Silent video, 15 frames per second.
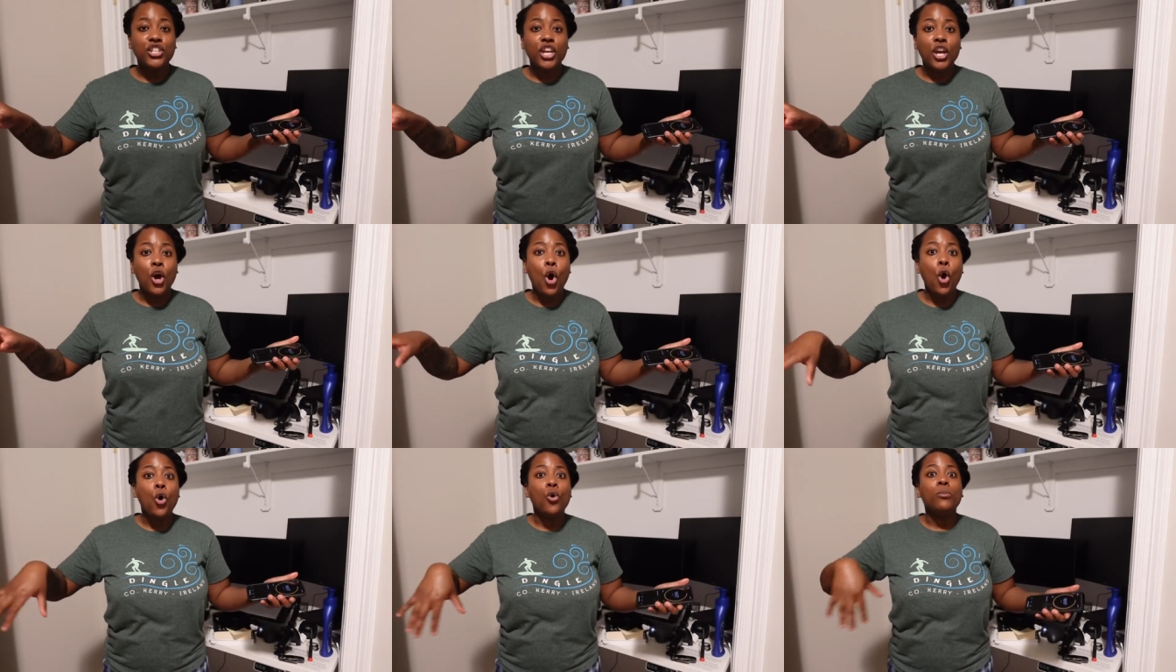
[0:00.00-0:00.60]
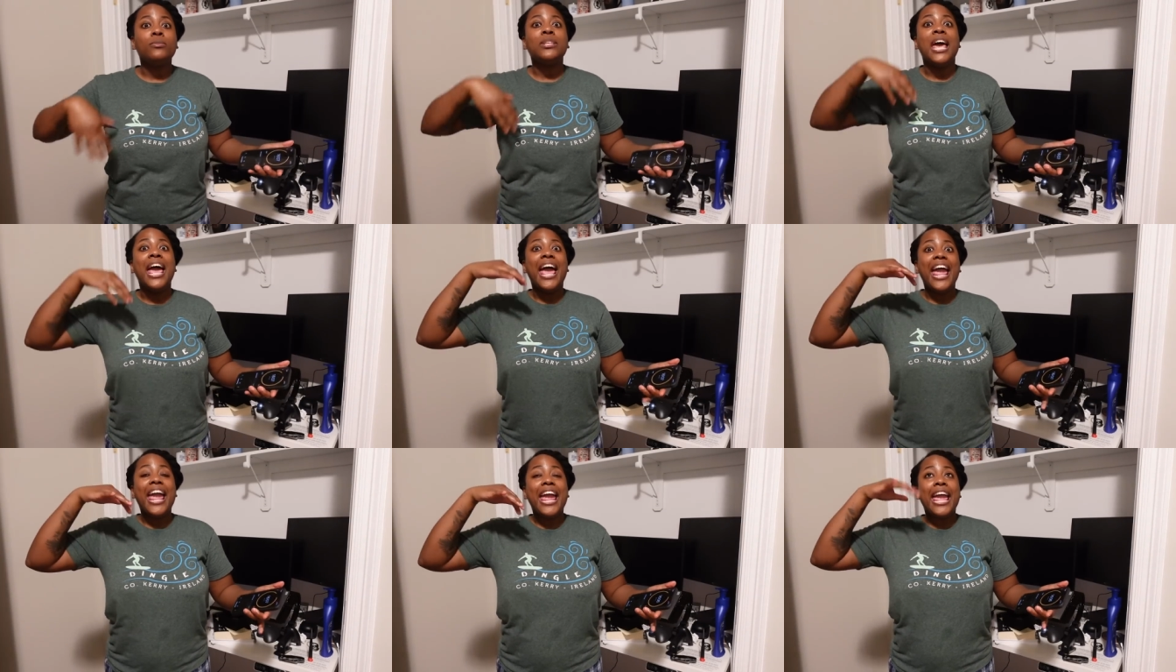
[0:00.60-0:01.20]
Holmes
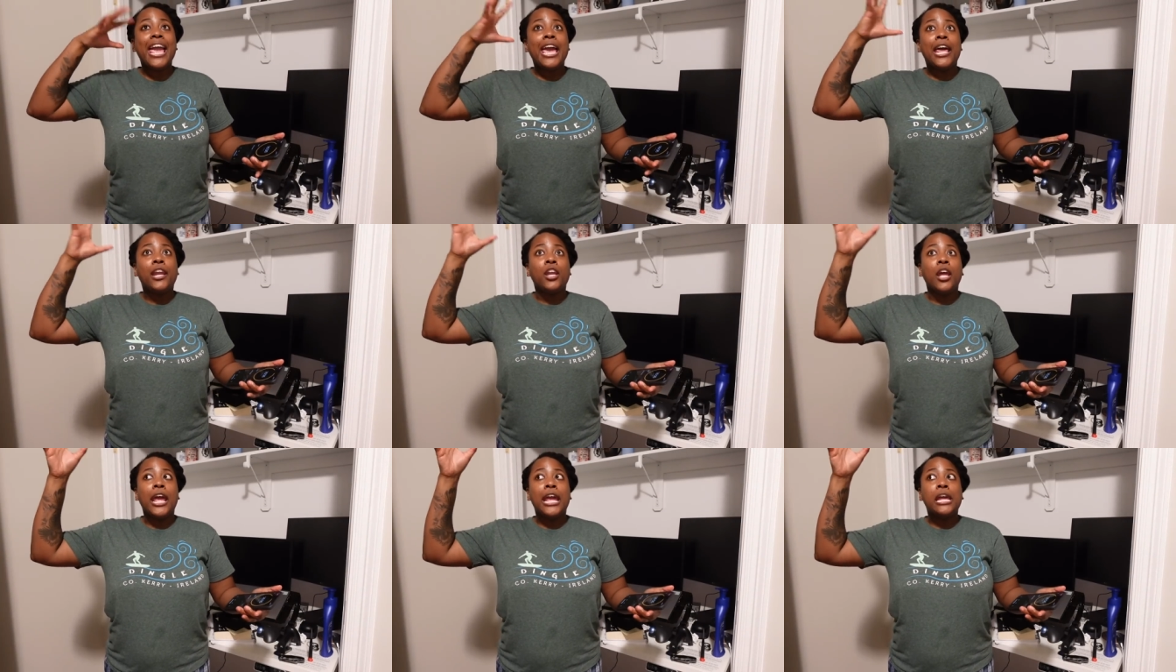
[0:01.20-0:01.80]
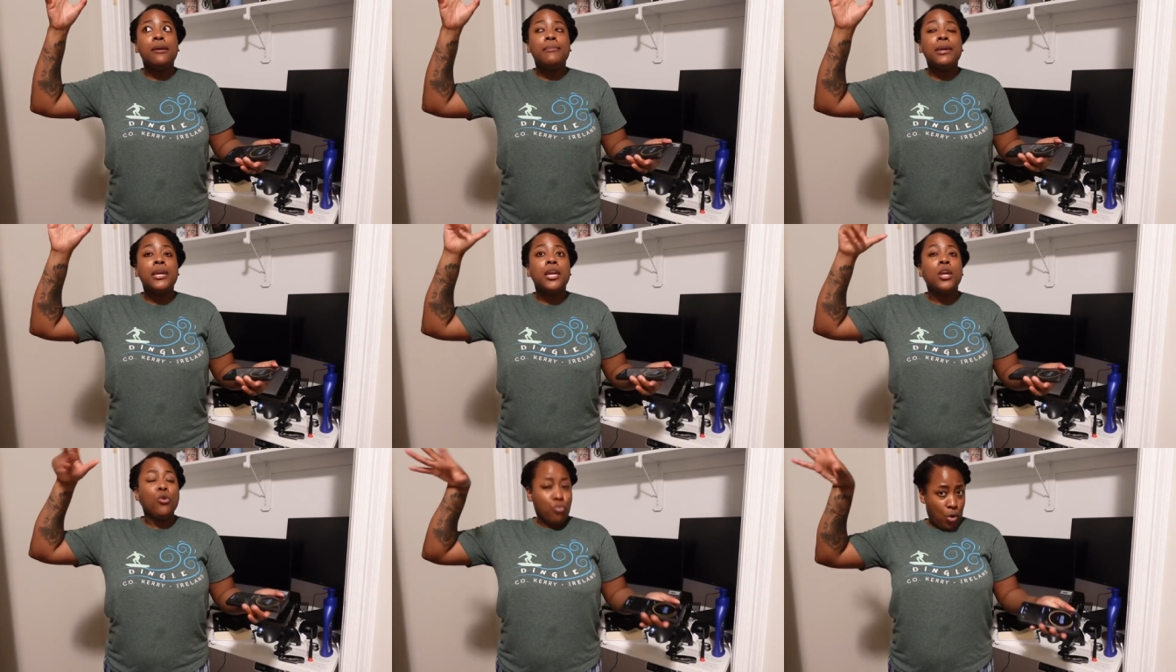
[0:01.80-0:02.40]
and
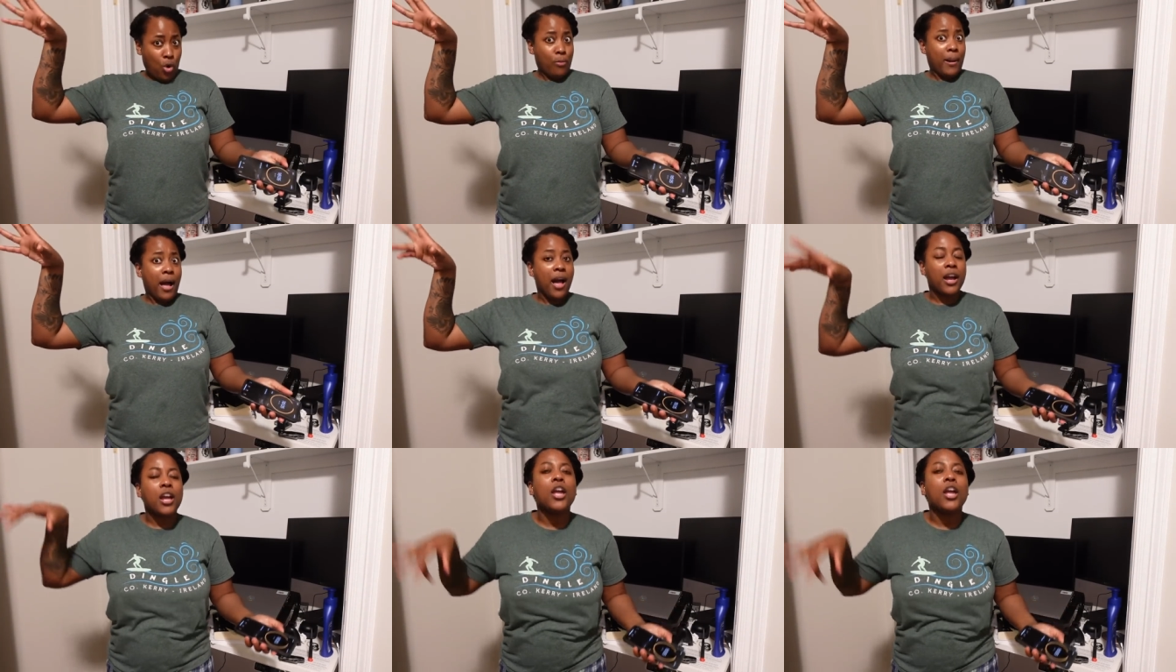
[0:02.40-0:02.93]
Amy Robach,